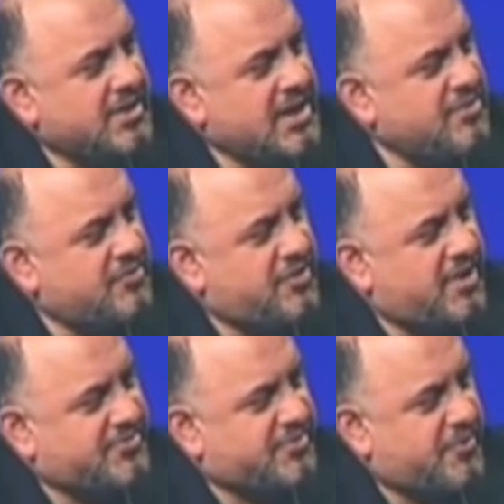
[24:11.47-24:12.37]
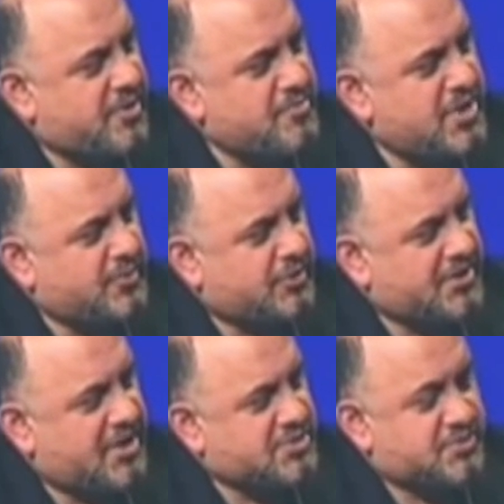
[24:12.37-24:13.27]
Even if you got some very minimal
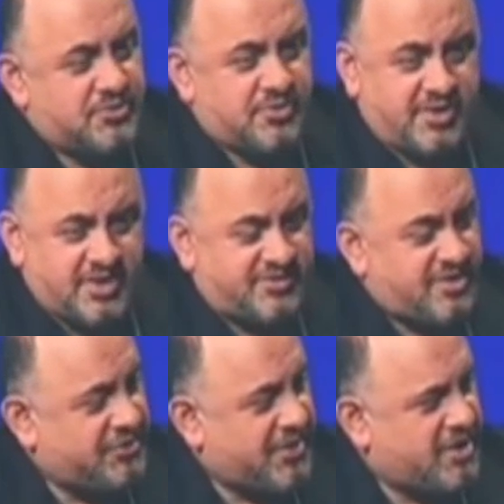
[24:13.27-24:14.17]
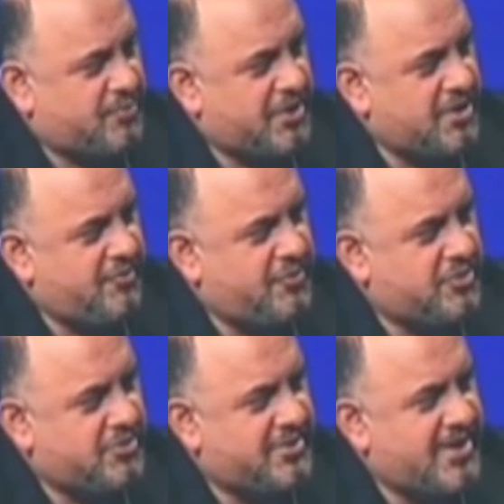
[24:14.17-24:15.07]
attachment, you could get cell death. But if you
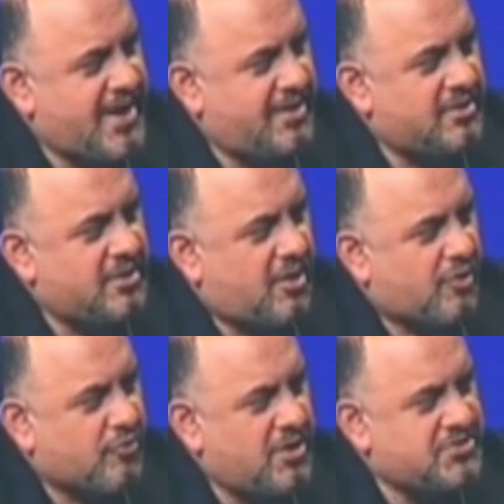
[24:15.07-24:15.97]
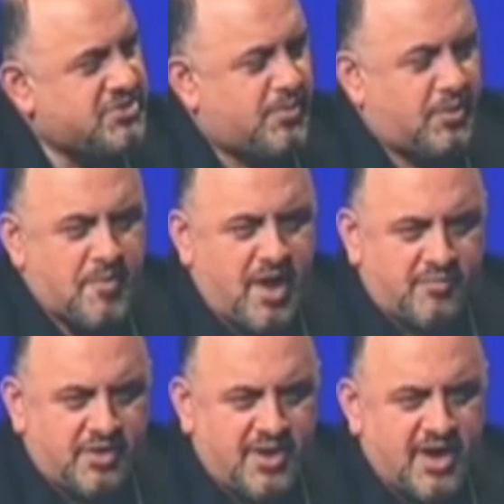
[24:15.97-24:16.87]
could get a reasonable amount
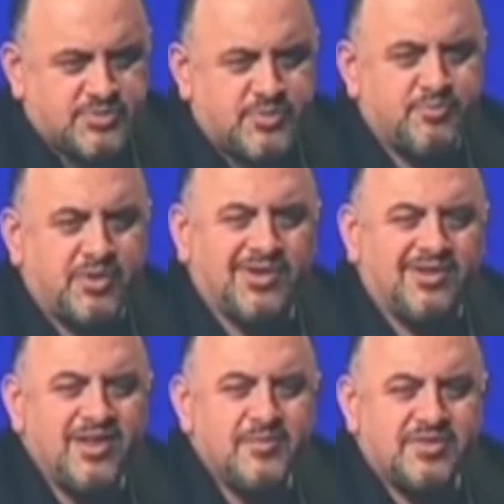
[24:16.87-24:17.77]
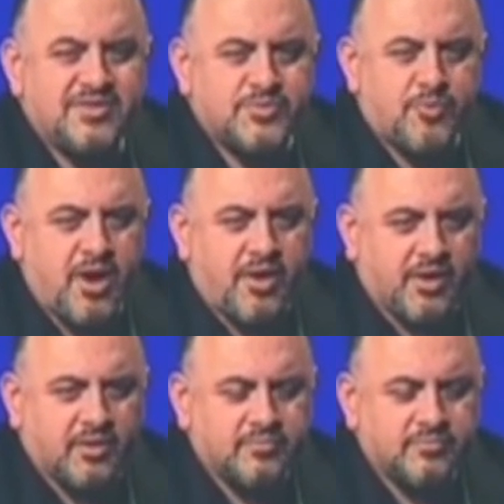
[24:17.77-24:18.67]
of attachment but limit the
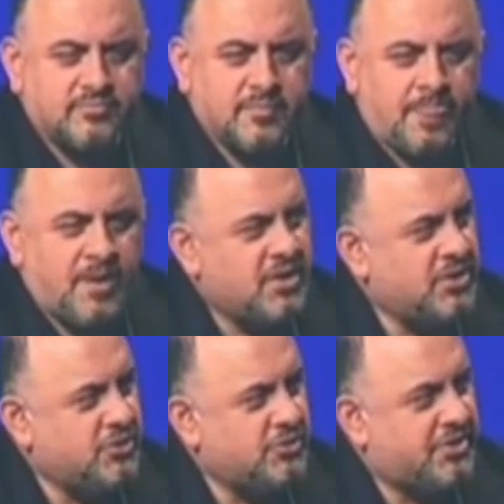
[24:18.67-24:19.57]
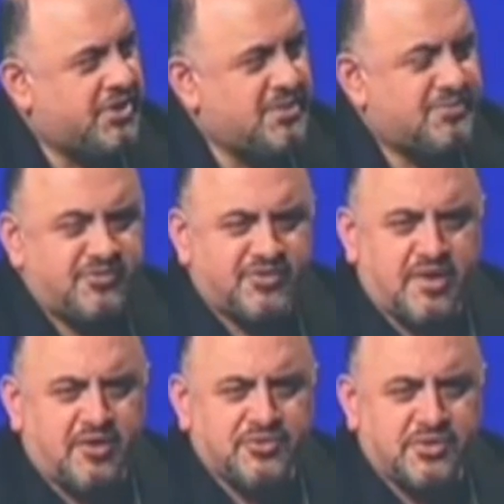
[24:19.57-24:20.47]
spreading, you could keep the
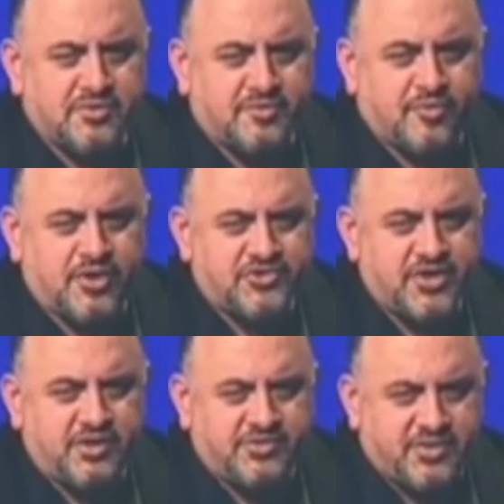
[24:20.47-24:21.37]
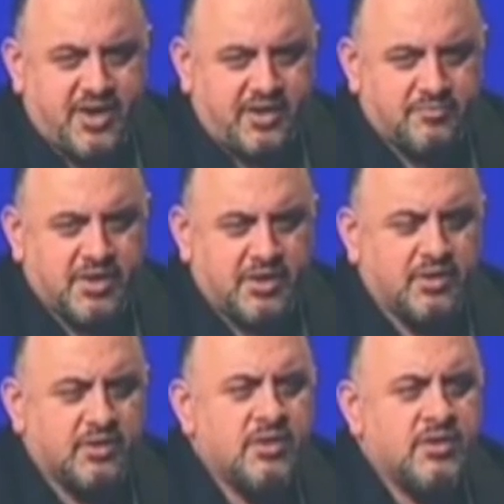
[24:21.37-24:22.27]
cells in a differentiated state,
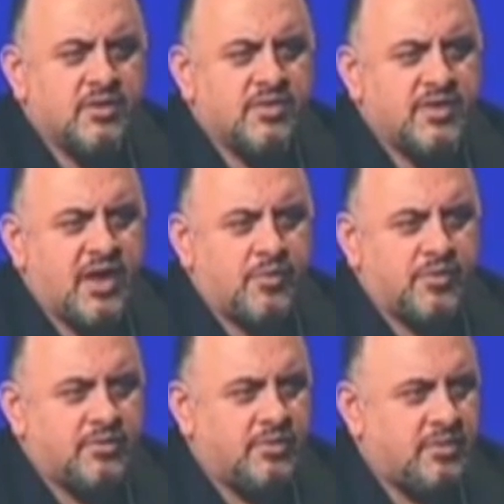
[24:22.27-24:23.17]
meaning they would